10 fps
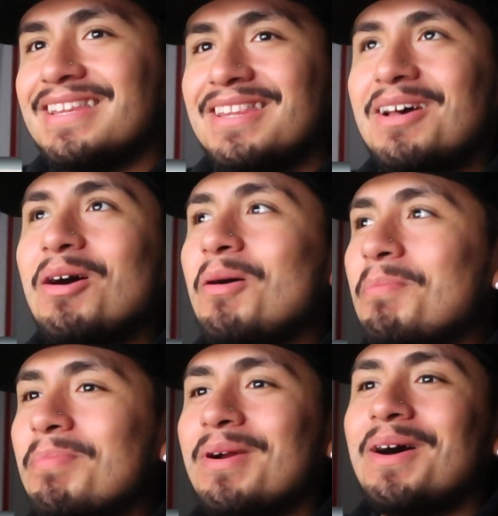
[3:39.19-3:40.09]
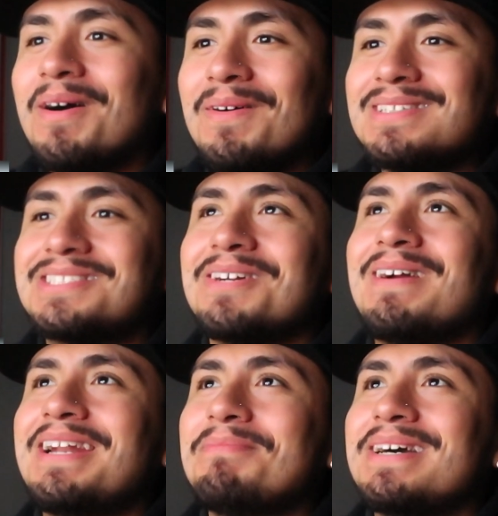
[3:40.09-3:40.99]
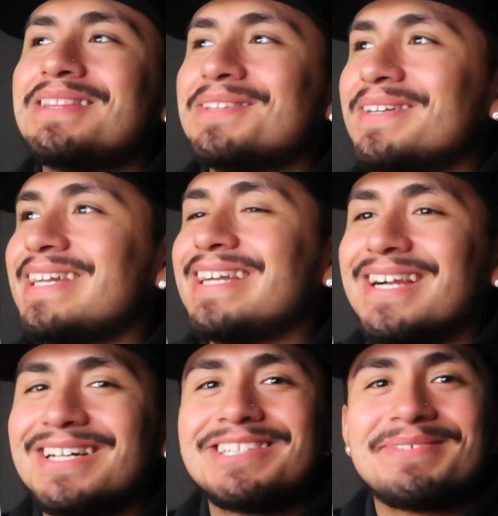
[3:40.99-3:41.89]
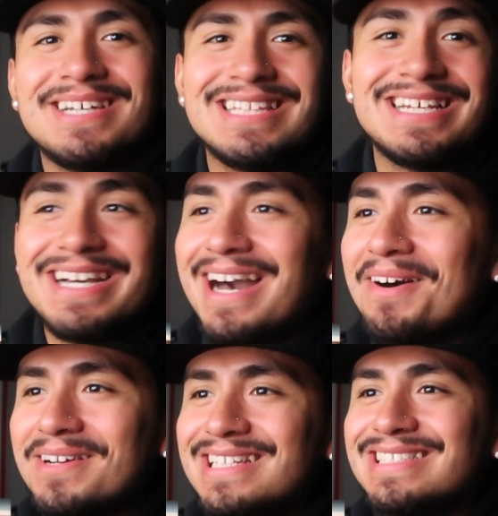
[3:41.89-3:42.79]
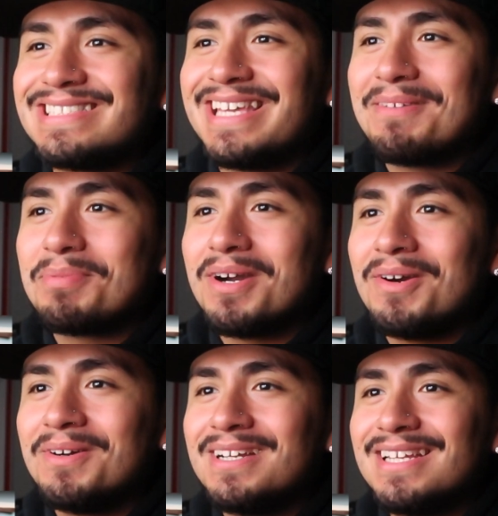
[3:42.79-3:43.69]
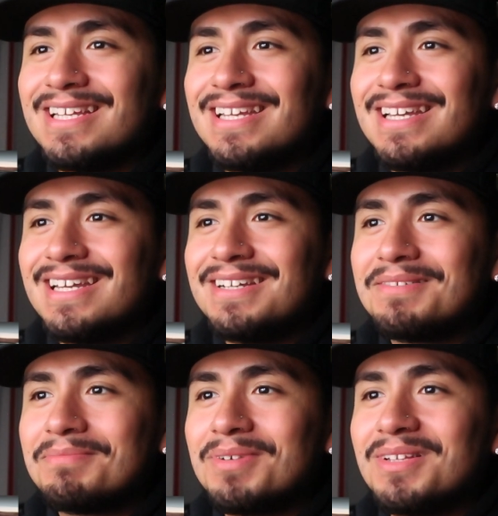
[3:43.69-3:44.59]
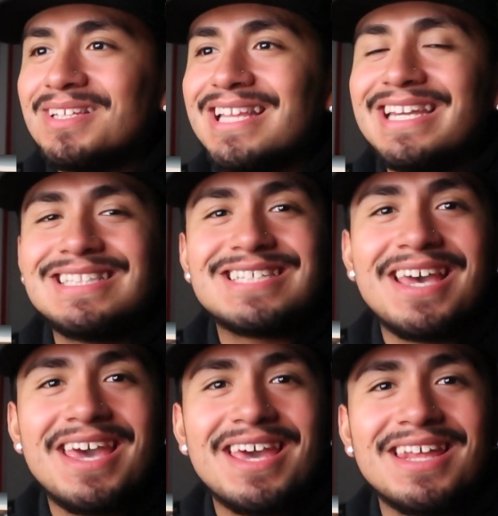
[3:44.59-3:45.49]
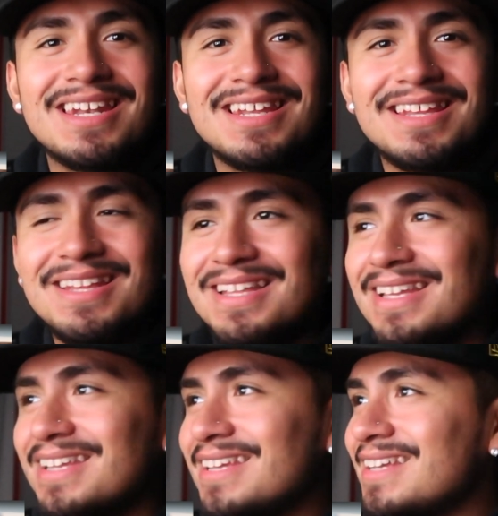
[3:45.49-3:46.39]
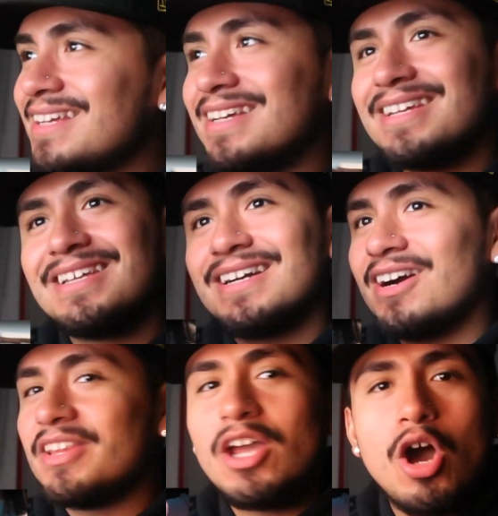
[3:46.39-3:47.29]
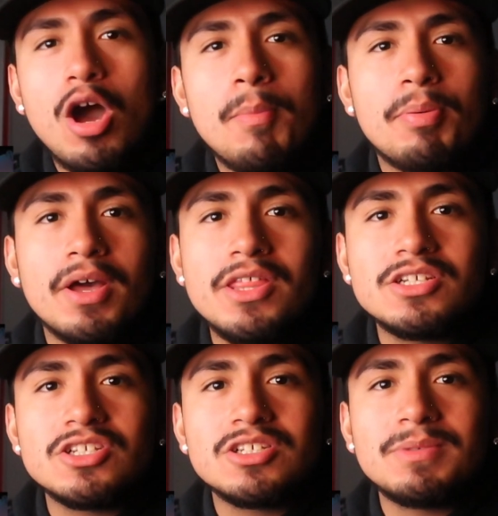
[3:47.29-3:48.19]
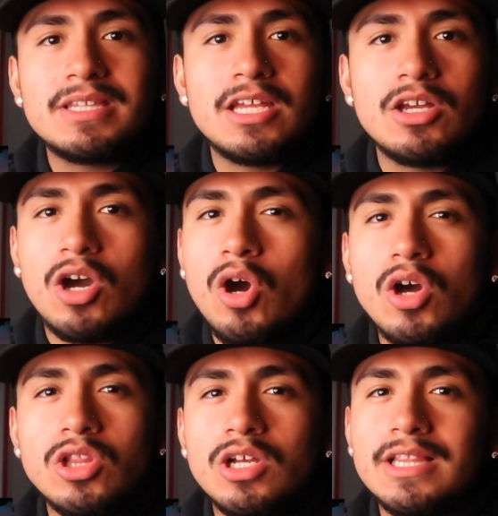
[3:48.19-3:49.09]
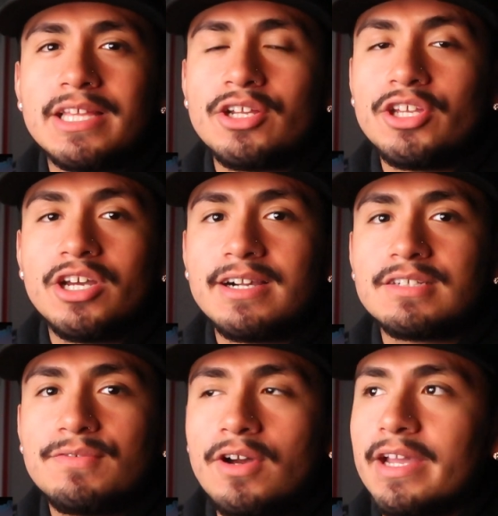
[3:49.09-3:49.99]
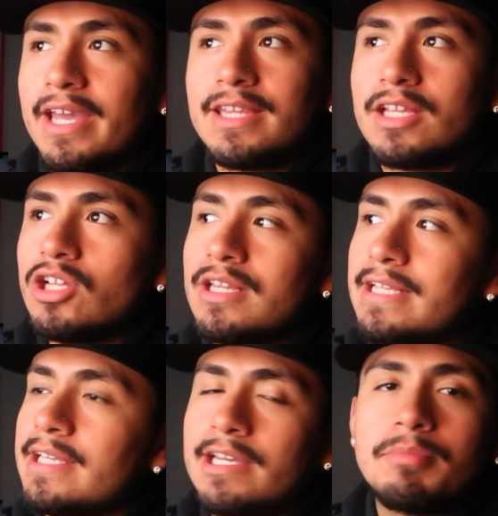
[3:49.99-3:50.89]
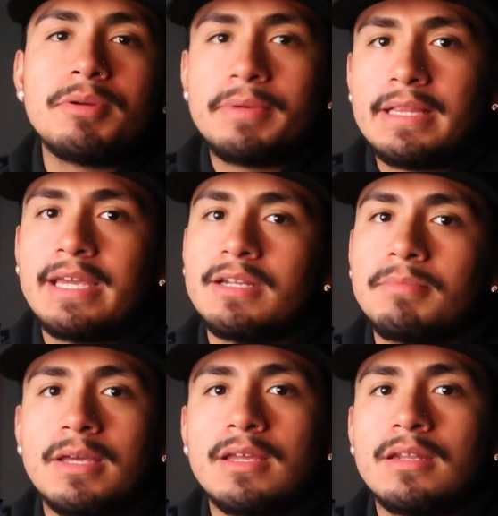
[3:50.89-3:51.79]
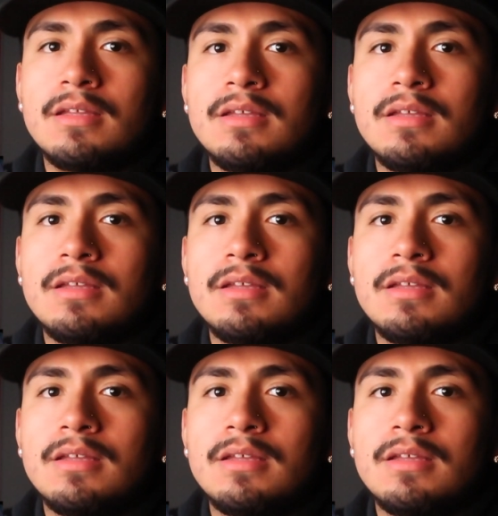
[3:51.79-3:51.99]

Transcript: Little bro surrounded by three girls, bro. How old is this kid, bro? Bro, look like he 10. Are they all brothers or something? They all look like they're young as fuck, and they look like they could be related, man.